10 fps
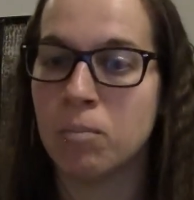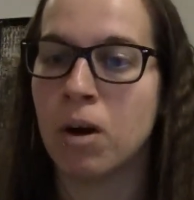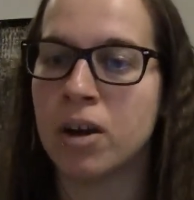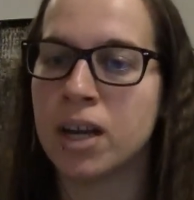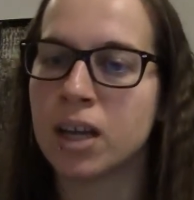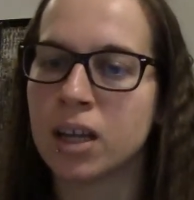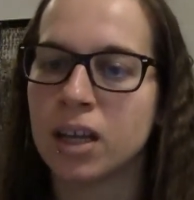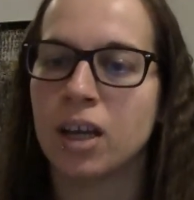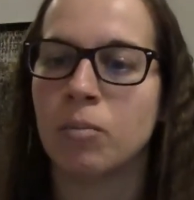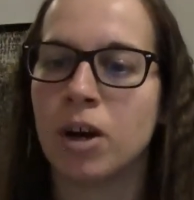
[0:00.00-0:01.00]

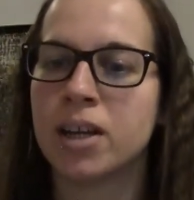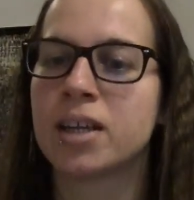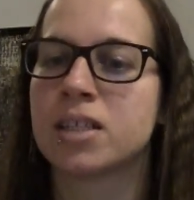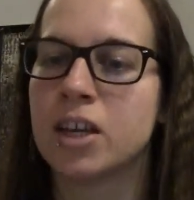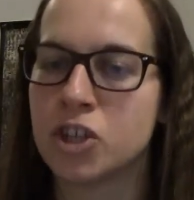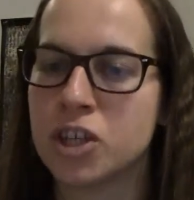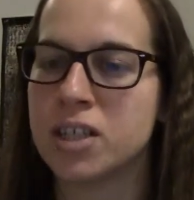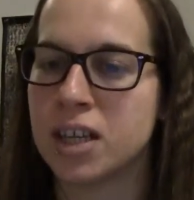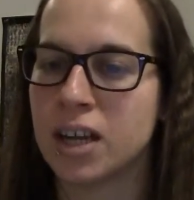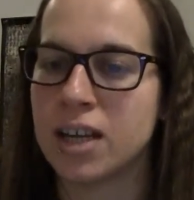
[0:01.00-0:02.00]
Monique said she's
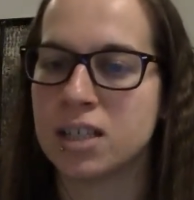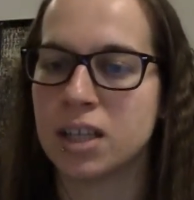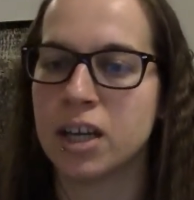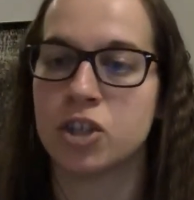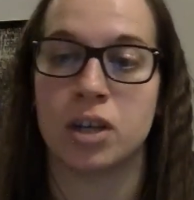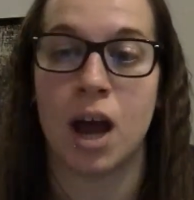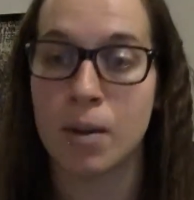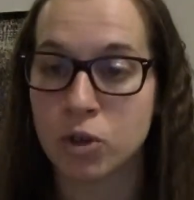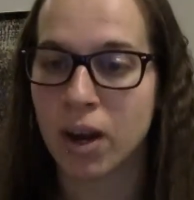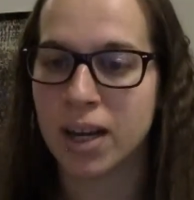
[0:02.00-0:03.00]
in isolation. I'm
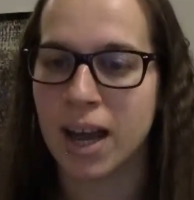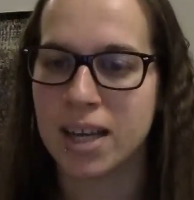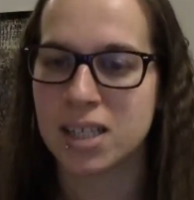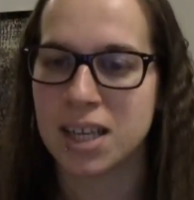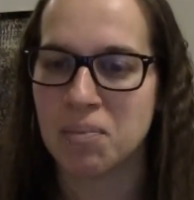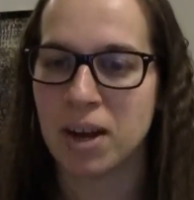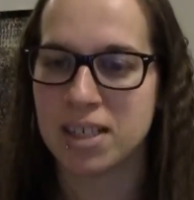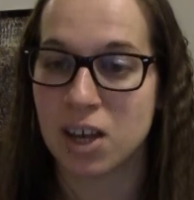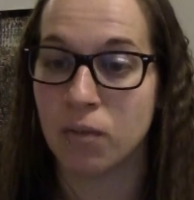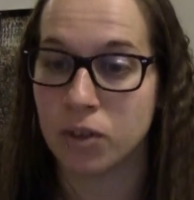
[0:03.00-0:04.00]
trying to isolate
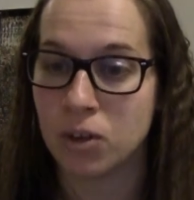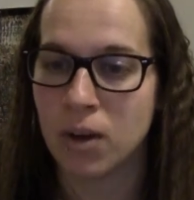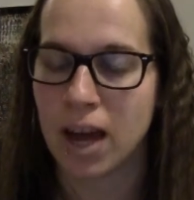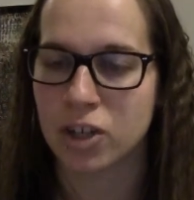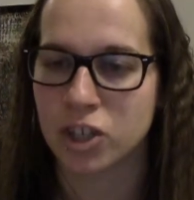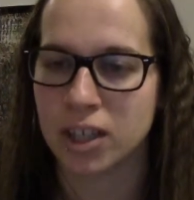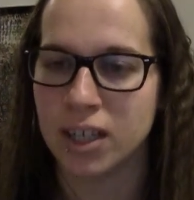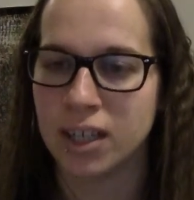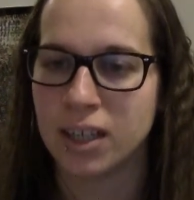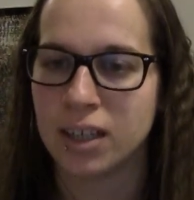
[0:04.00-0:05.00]
myself too,
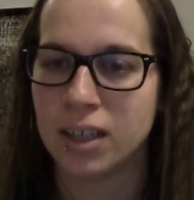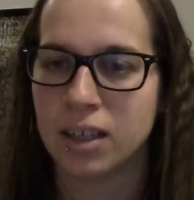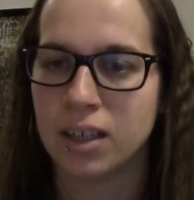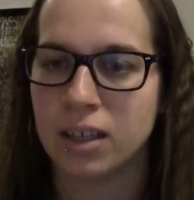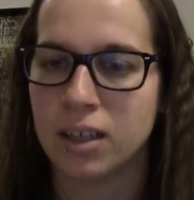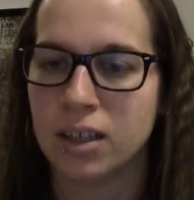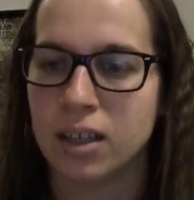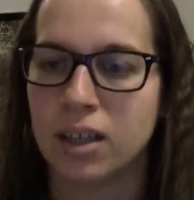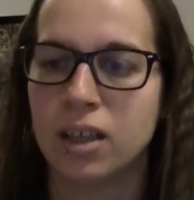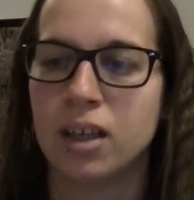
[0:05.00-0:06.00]
actually.
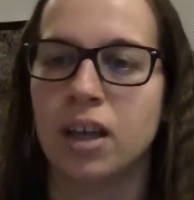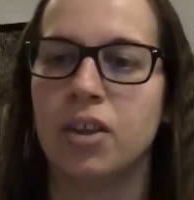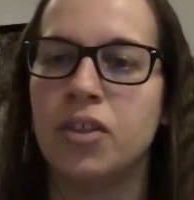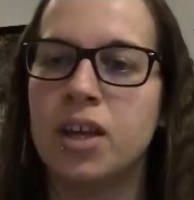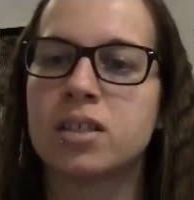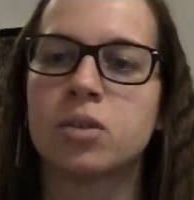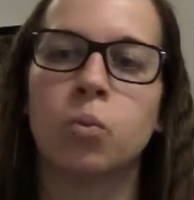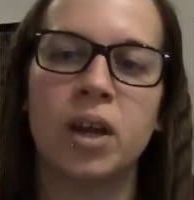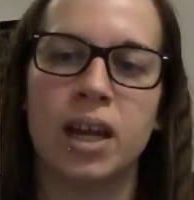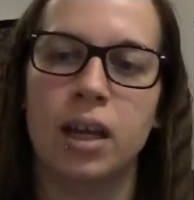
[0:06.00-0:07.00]
This
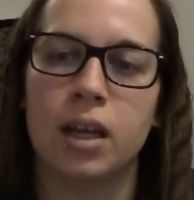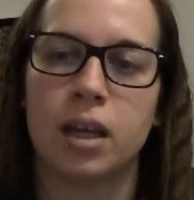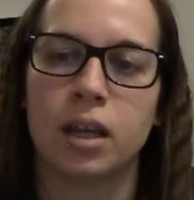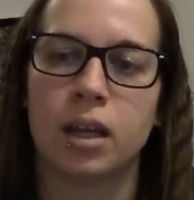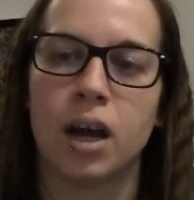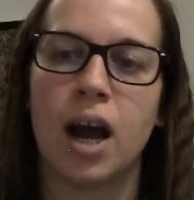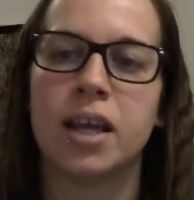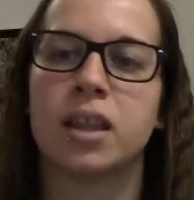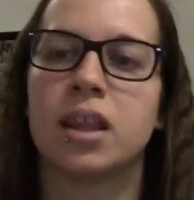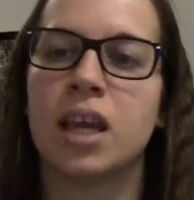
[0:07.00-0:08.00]
week, I
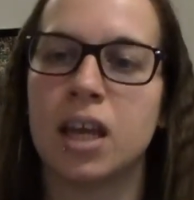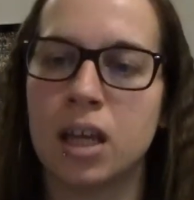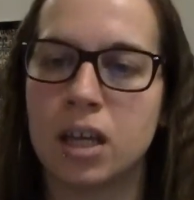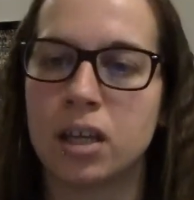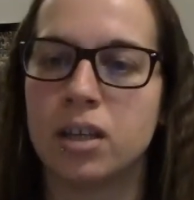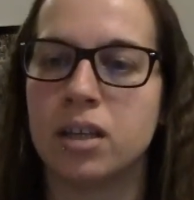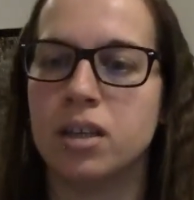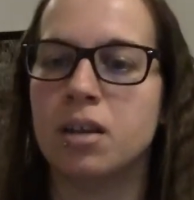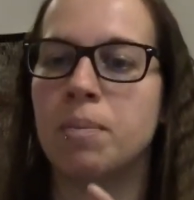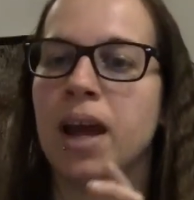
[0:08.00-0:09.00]
think,
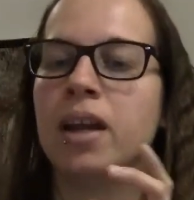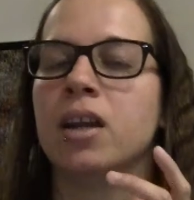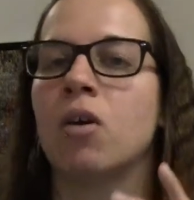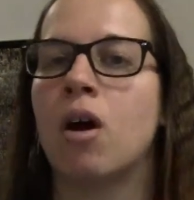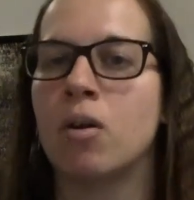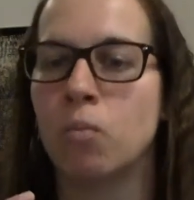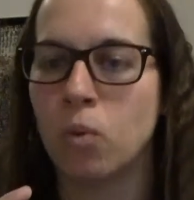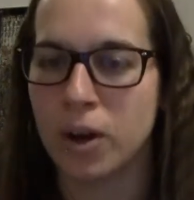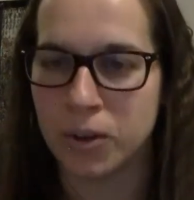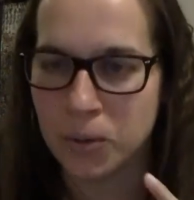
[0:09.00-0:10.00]
depending on
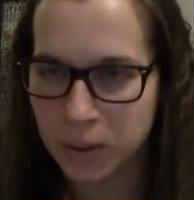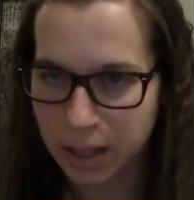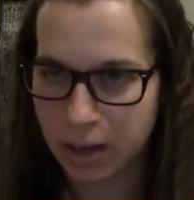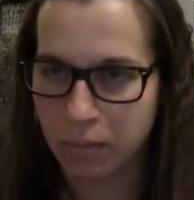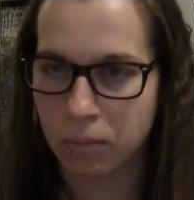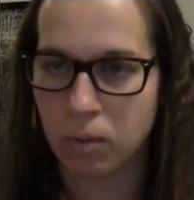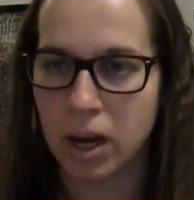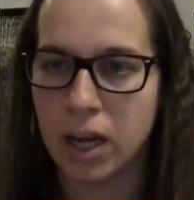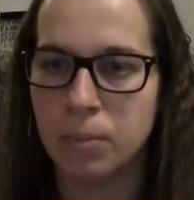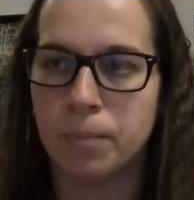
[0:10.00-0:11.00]
where you live,
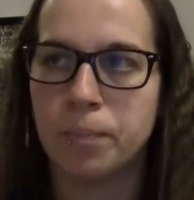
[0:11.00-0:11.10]
right?